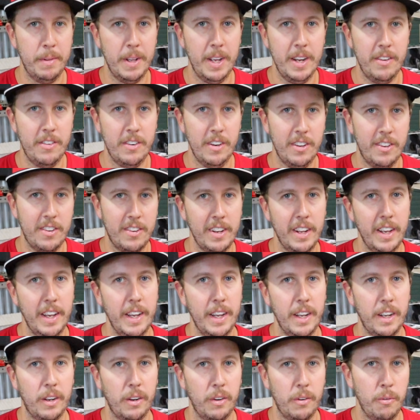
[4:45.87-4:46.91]
They just
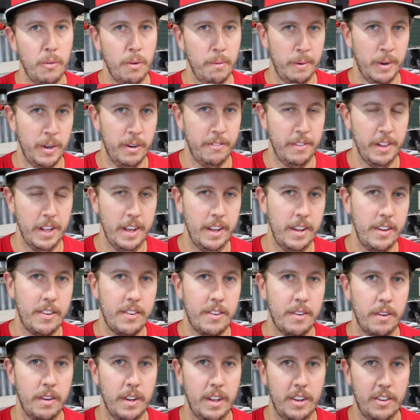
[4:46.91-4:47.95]
say, remove
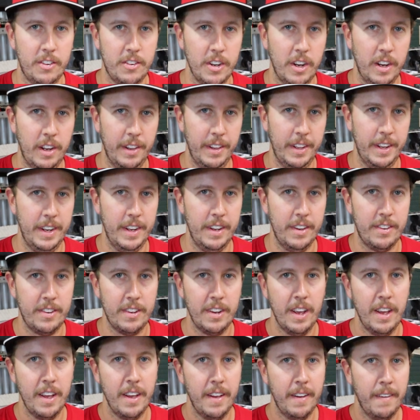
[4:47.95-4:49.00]
this, install
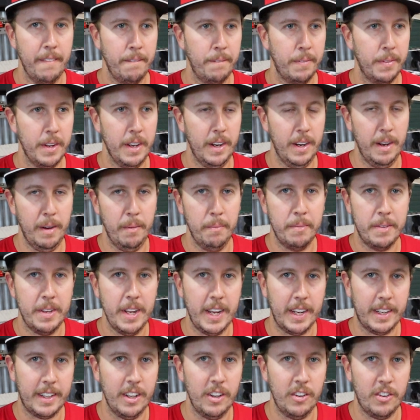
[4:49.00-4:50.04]
this,
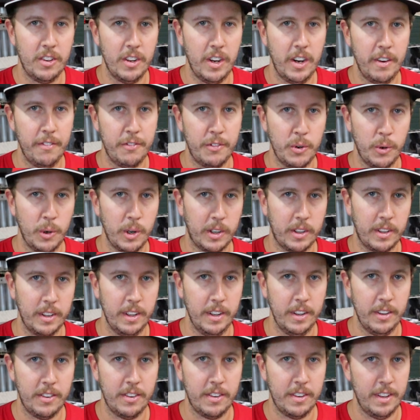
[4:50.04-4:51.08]
take this off, torque
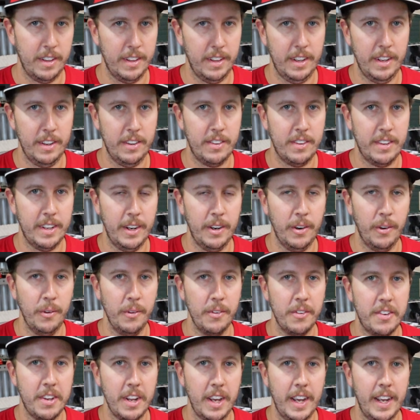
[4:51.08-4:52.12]
this to this. They
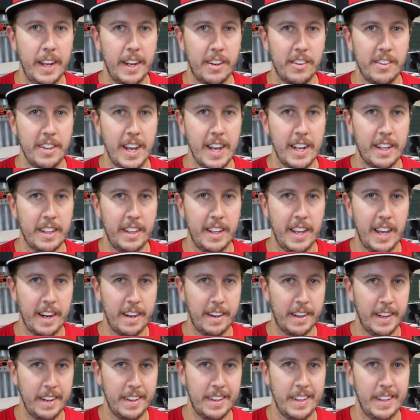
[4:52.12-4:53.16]
don't say exactly how
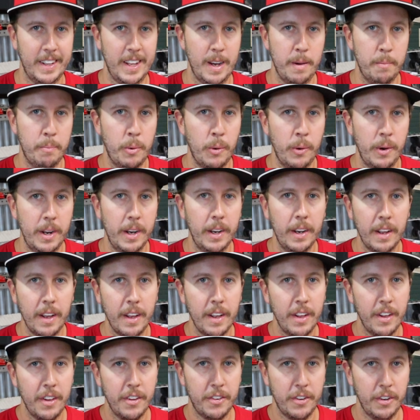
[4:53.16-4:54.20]
to get to that point,
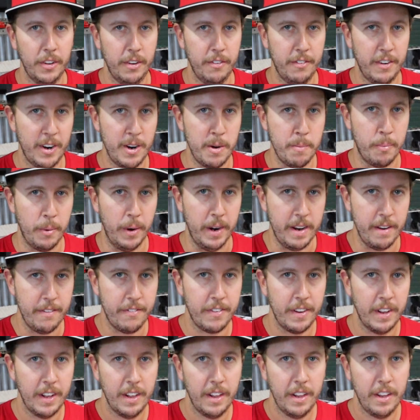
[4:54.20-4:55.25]
so they're very
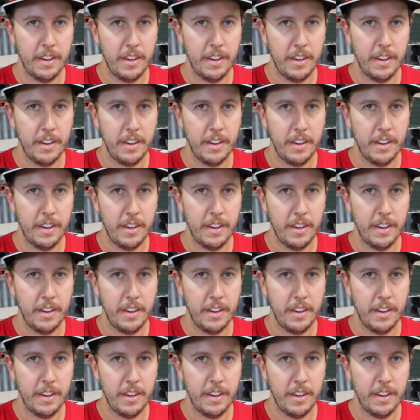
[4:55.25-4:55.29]
brief.